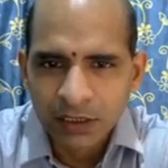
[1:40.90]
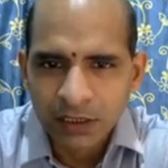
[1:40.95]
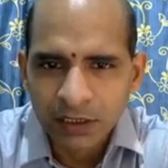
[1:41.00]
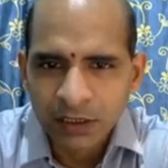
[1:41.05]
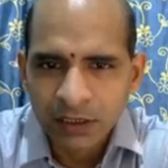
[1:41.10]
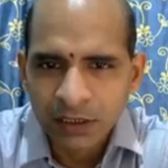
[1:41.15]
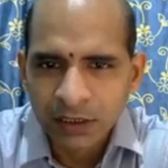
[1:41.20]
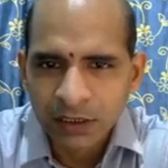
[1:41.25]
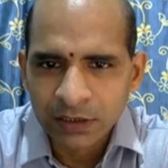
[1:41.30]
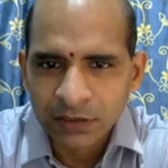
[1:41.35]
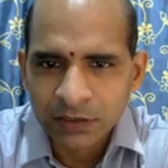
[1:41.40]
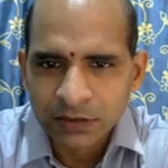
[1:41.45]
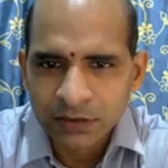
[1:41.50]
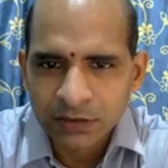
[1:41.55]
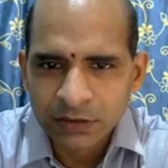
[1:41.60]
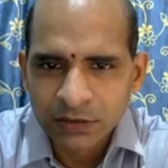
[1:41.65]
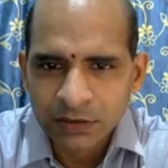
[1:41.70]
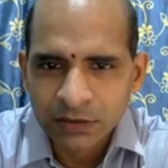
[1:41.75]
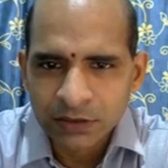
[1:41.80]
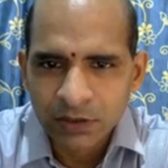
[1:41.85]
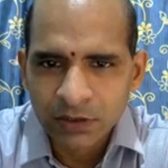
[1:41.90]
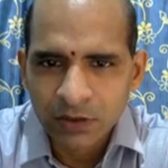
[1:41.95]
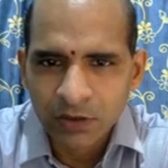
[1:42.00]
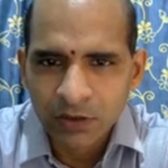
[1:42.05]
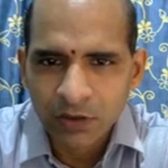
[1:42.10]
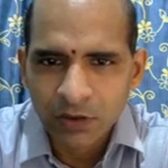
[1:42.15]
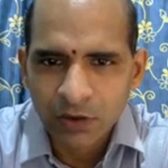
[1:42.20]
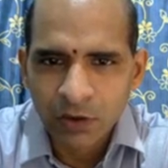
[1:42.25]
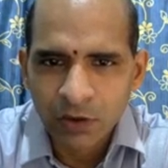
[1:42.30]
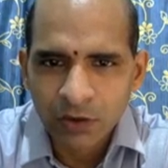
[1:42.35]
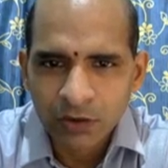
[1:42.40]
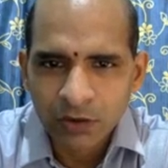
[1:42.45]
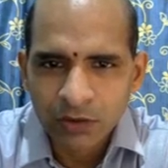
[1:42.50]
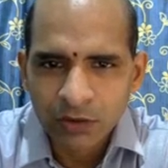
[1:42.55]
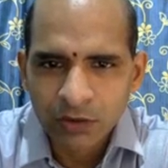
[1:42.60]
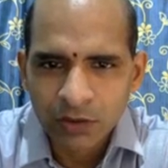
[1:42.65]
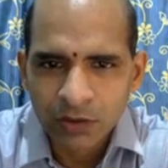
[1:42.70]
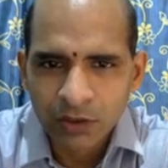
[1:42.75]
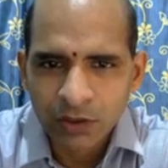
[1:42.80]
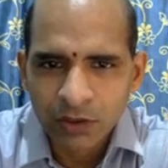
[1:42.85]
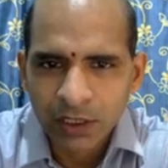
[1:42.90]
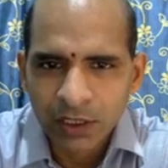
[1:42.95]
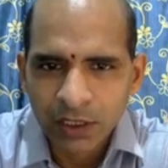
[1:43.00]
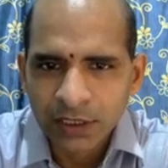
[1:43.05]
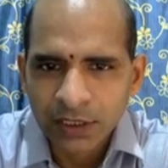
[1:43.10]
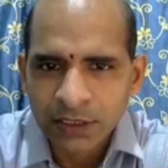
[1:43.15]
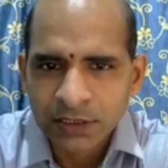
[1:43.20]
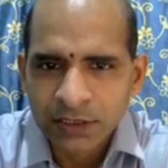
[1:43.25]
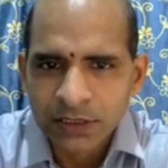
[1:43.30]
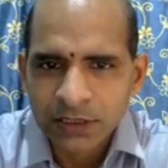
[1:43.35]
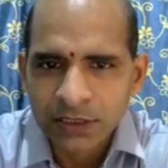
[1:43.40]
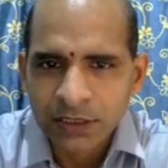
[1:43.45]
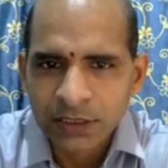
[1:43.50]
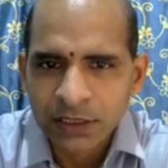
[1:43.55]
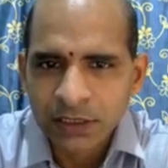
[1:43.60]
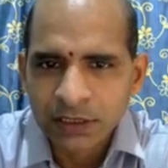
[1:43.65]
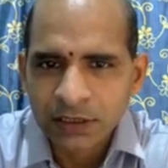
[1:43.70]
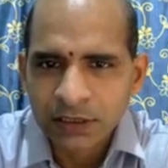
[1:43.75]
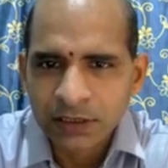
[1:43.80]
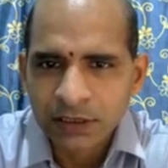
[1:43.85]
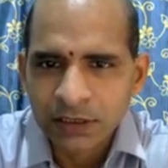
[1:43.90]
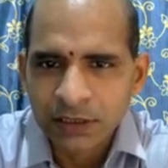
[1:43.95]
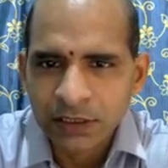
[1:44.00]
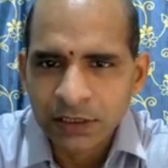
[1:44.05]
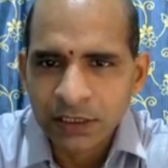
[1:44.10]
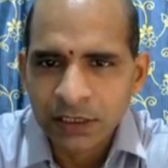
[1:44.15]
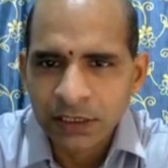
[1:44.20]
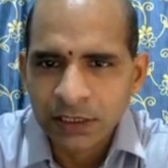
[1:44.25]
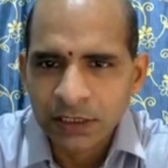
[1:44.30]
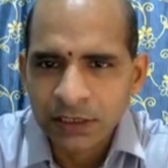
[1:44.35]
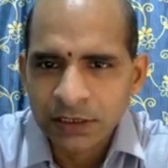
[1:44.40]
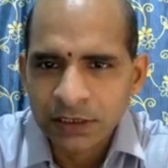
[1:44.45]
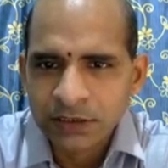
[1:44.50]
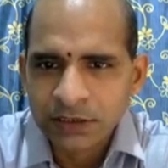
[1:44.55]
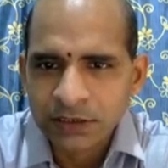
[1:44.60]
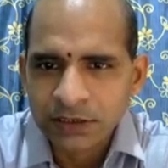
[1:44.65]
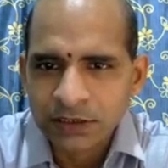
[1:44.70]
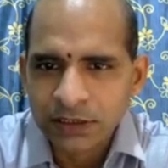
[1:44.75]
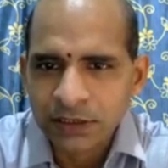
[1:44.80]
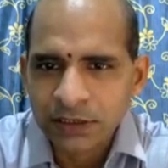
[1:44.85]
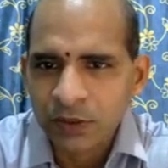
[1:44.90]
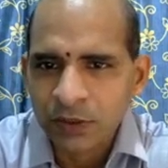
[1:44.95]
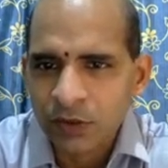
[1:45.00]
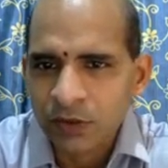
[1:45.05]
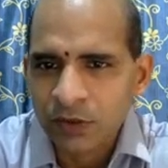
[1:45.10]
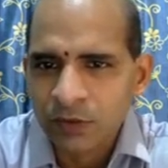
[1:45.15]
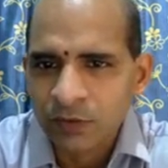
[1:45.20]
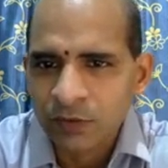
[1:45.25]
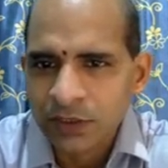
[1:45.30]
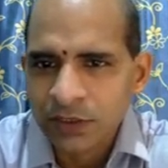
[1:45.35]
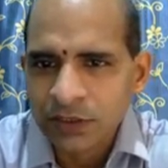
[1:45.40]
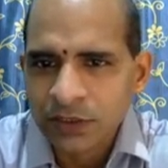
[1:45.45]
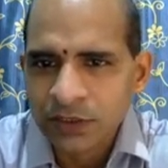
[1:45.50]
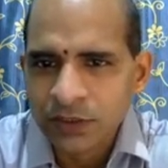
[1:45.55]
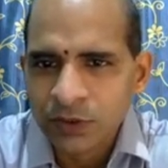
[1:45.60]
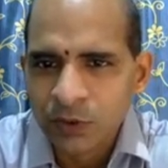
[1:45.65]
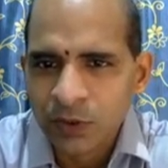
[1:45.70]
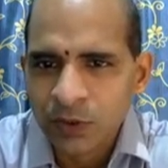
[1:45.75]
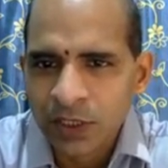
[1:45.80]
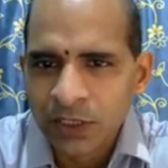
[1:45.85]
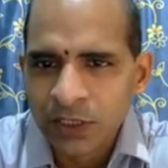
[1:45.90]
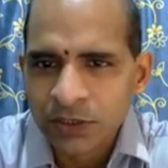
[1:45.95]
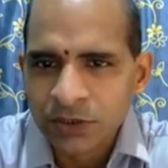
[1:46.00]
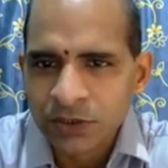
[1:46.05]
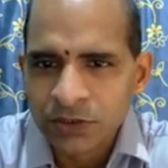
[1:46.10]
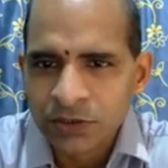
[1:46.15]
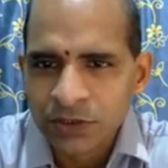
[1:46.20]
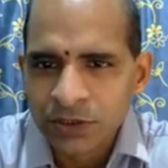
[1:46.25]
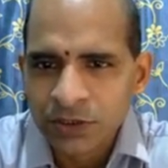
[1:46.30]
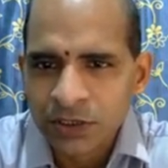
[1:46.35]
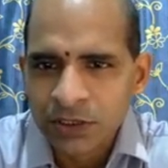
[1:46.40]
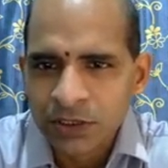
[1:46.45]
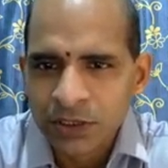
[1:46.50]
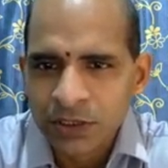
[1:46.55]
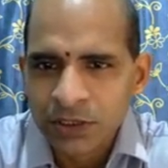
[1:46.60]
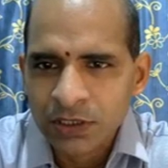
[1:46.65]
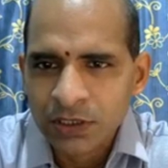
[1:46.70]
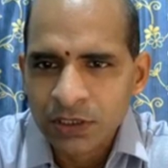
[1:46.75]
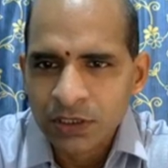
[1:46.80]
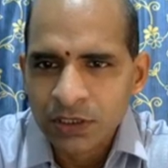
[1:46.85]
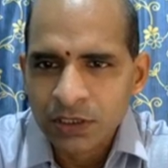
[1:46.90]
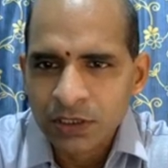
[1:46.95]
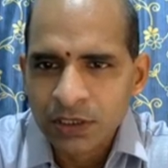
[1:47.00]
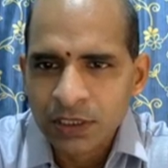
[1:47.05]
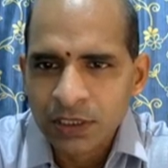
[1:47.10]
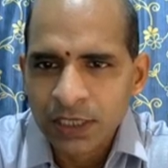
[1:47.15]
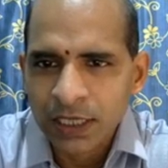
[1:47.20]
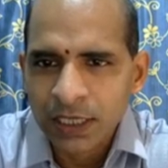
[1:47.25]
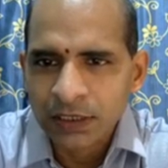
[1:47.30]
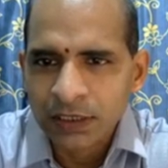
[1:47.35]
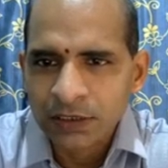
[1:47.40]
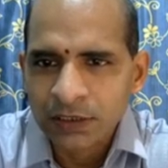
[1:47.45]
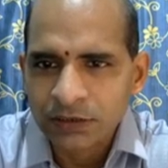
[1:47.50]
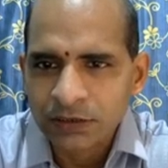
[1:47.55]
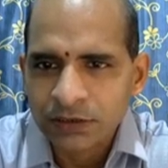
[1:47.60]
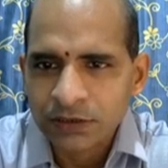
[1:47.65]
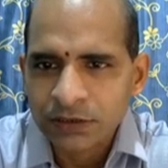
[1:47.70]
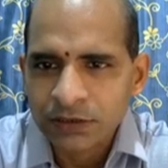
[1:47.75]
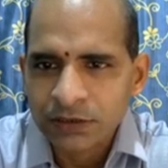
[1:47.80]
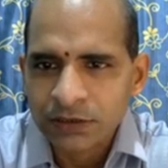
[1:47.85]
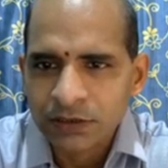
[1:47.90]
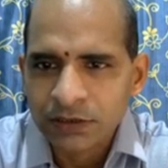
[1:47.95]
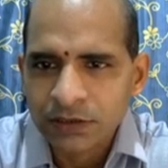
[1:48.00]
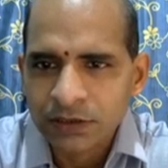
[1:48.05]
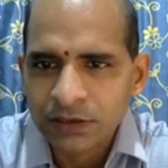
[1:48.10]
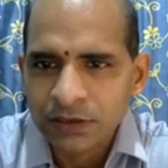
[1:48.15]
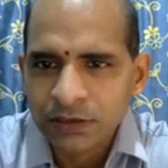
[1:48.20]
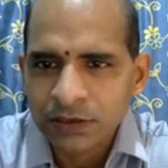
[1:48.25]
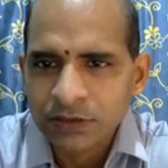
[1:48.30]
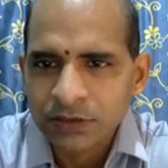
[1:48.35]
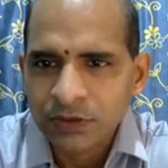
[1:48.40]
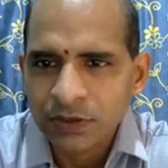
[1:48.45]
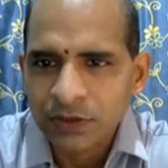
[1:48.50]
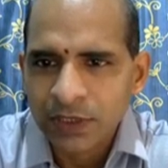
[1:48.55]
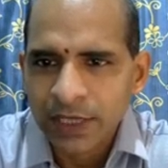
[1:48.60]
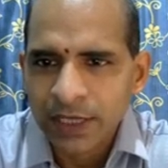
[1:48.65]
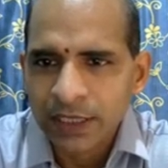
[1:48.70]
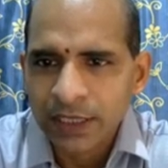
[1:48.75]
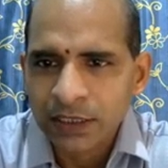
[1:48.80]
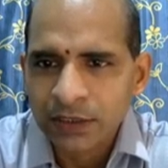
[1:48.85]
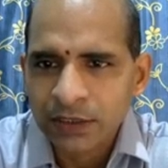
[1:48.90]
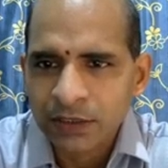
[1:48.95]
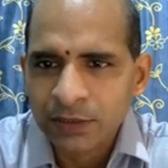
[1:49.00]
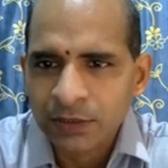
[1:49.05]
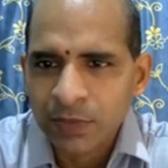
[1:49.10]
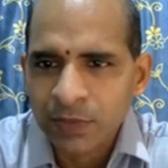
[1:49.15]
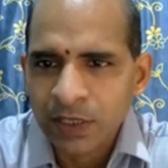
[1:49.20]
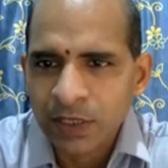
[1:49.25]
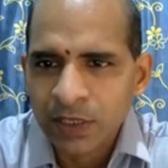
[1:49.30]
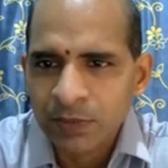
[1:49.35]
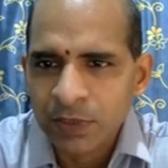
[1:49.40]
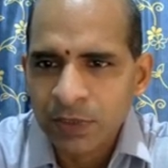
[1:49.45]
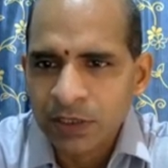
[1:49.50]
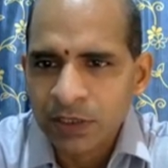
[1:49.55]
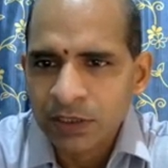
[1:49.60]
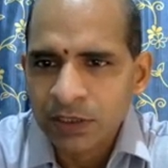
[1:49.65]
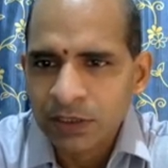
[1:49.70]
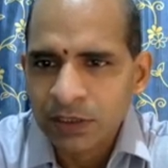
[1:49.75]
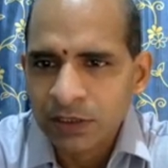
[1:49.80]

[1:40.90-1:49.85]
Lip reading: letters, or I can say that the letters, in other words, known as characters. So character may be